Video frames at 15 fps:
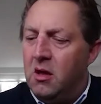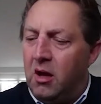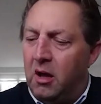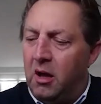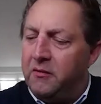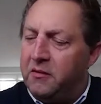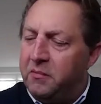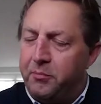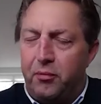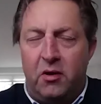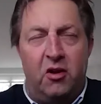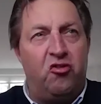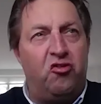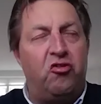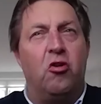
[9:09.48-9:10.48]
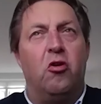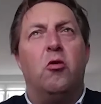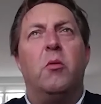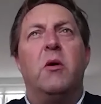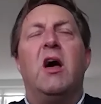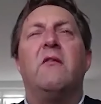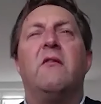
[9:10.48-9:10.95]
I'm pretty sure
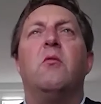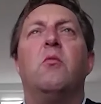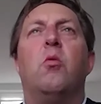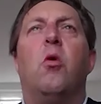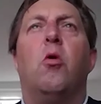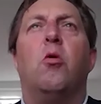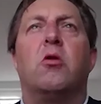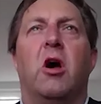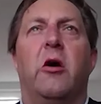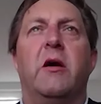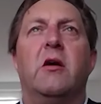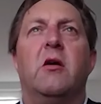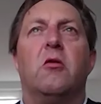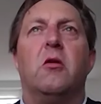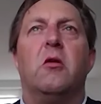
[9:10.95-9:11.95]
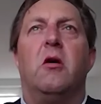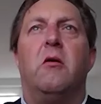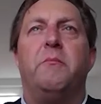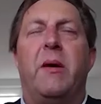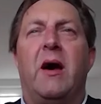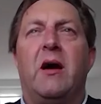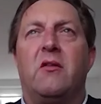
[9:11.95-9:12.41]
we have a war going on our
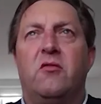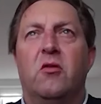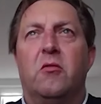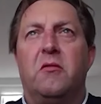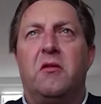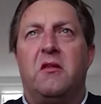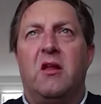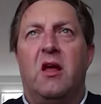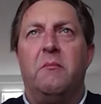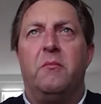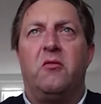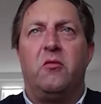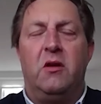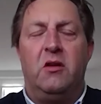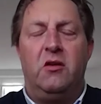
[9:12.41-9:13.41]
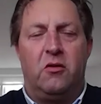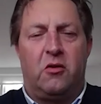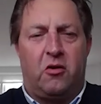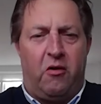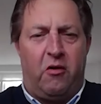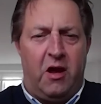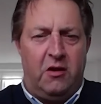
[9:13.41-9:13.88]
back doorstep between
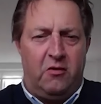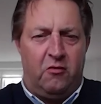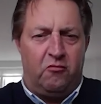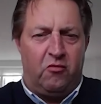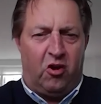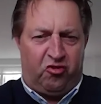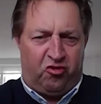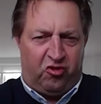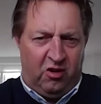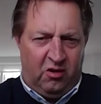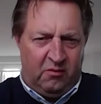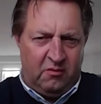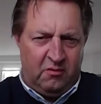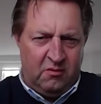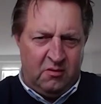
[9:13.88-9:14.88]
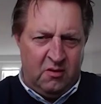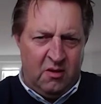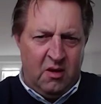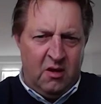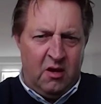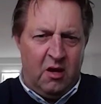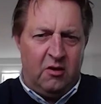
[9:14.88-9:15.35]
Ukraine and Russia.
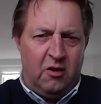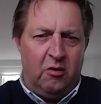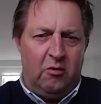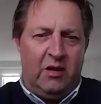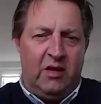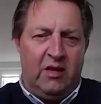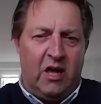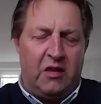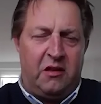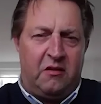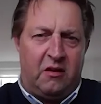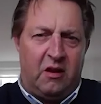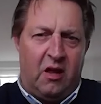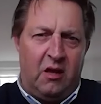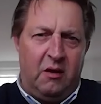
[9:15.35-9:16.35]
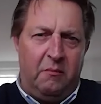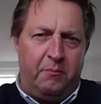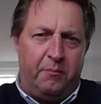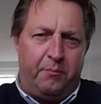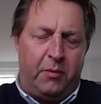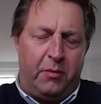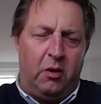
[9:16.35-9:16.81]
And only yesterday,
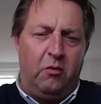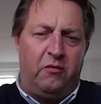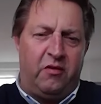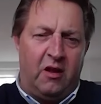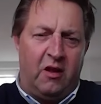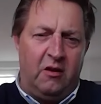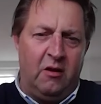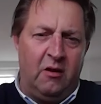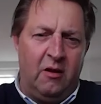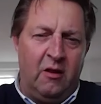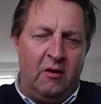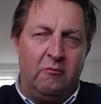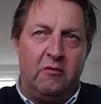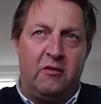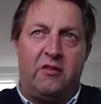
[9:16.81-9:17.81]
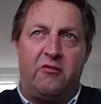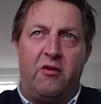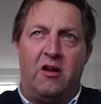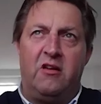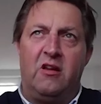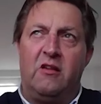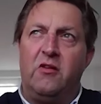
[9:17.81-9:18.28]
Putin was
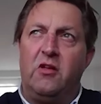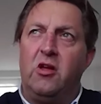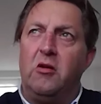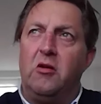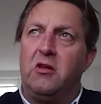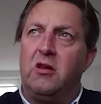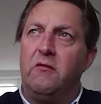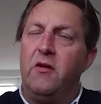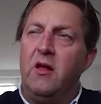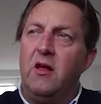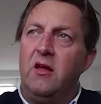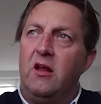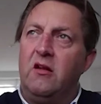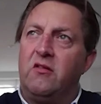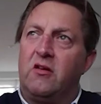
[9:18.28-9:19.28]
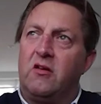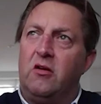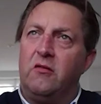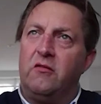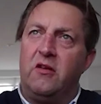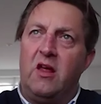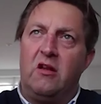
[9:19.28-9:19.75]
threatening the use of
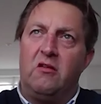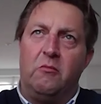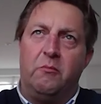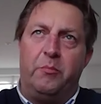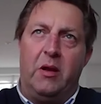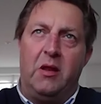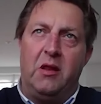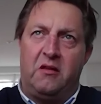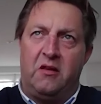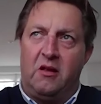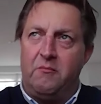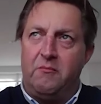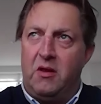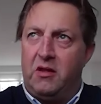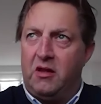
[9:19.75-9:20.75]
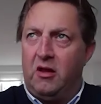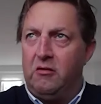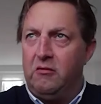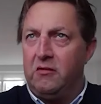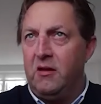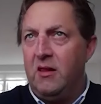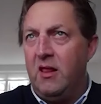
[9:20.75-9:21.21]
intercontinental ballistic
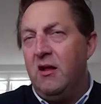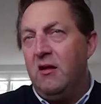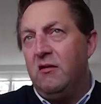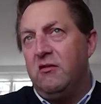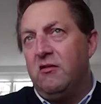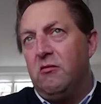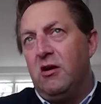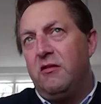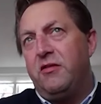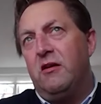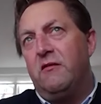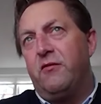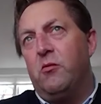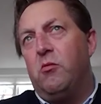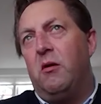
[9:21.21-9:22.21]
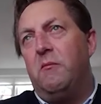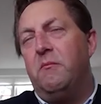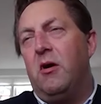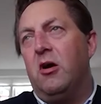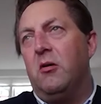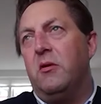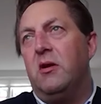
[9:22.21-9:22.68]
missiles. Do I think for one
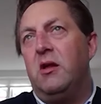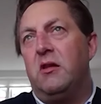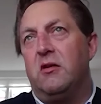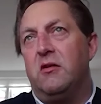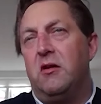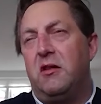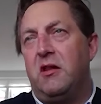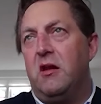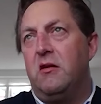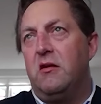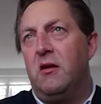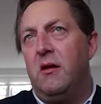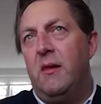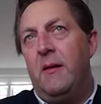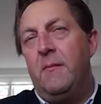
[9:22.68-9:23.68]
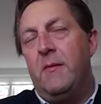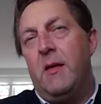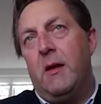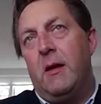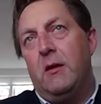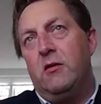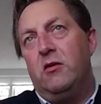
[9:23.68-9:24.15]
moment he's going to send
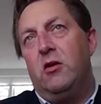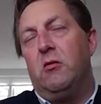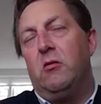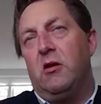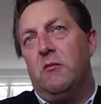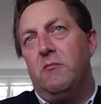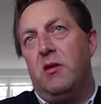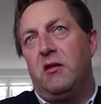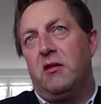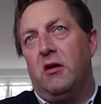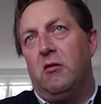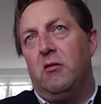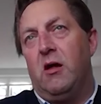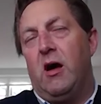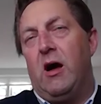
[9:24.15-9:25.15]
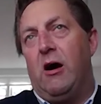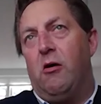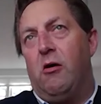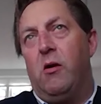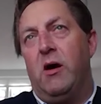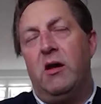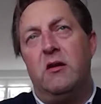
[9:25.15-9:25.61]
a nuclear missile our
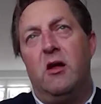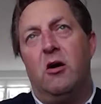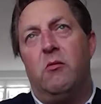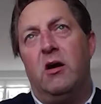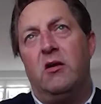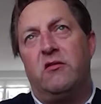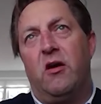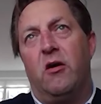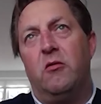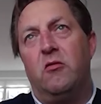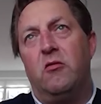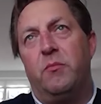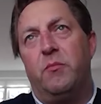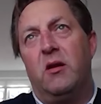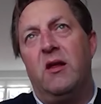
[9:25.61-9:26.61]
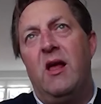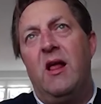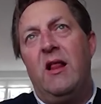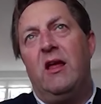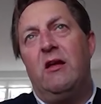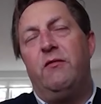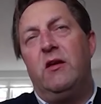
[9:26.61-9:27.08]
way? No, I don't. But
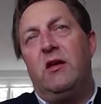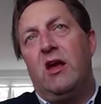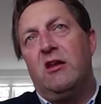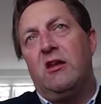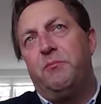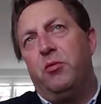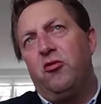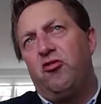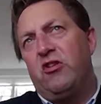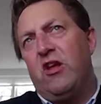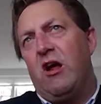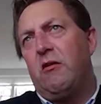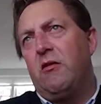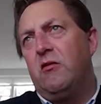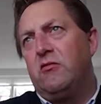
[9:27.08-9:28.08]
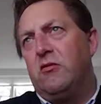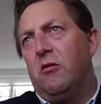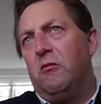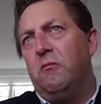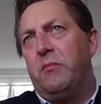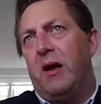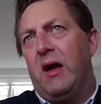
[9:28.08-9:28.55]
if he gets pushed out of the
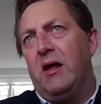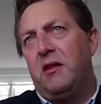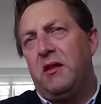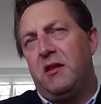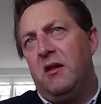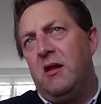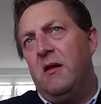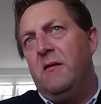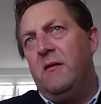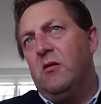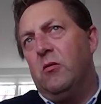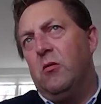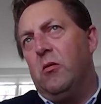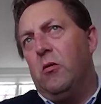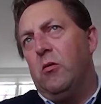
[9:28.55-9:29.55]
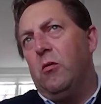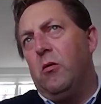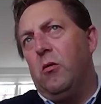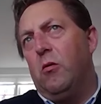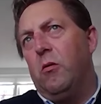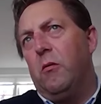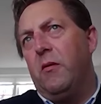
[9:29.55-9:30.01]
Donbass, or
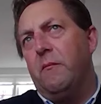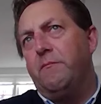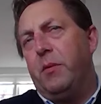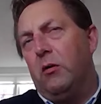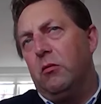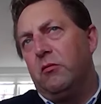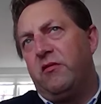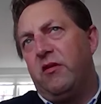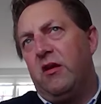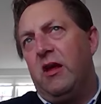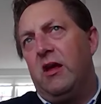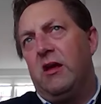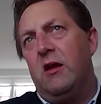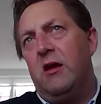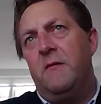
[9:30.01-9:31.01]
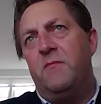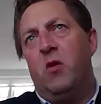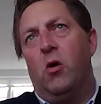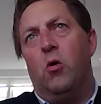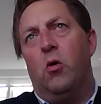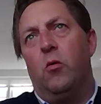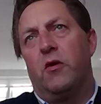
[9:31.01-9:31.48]
the Baltic,
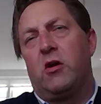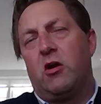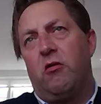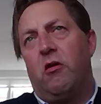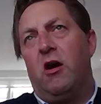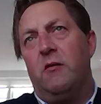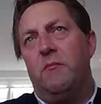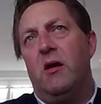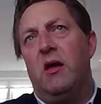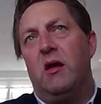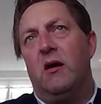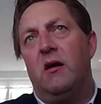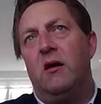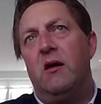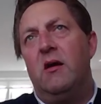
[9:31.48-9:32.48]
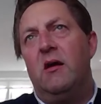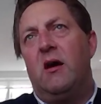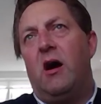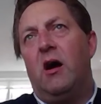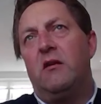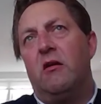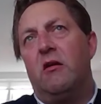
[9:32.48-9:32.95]
or the Crimea,
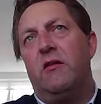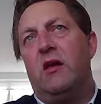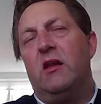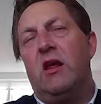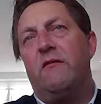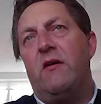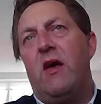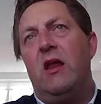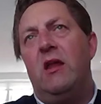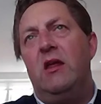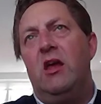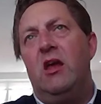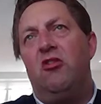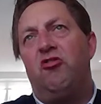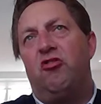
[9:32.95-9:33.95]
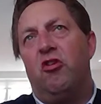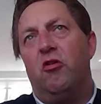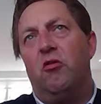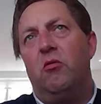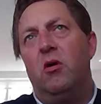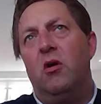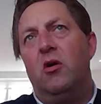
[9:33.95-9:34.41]
I don't think you'd have any
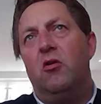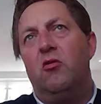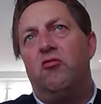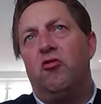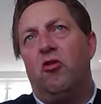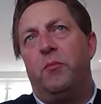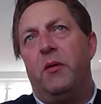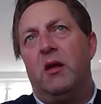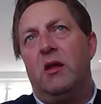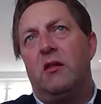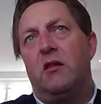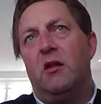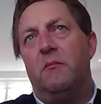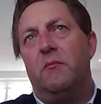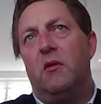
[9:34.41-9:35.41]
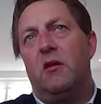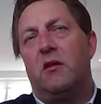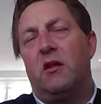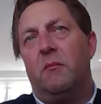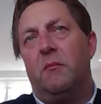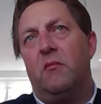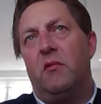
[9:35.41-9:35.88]
issue dropping
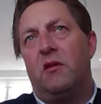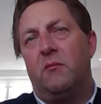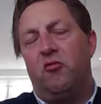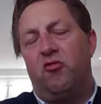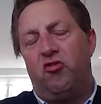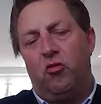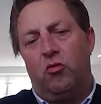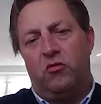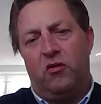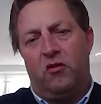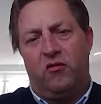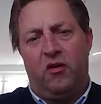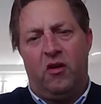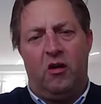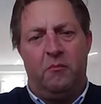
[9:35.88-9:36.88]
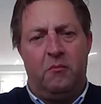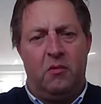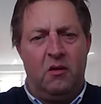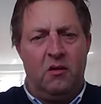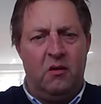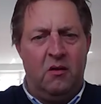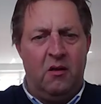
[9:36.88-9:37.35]
some shorter-term
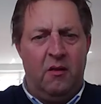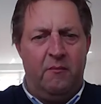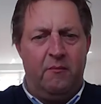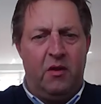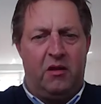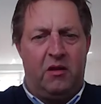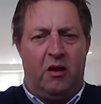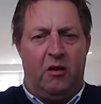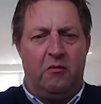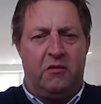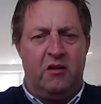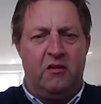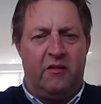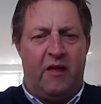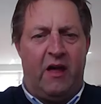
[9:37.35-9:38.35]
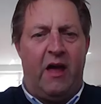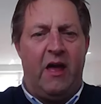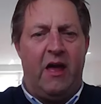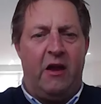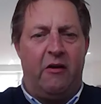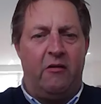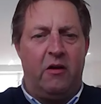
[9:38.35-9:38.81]
missiles into that
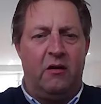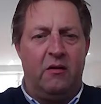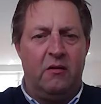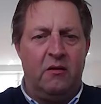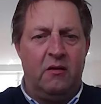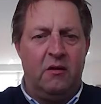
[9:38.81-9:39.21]
area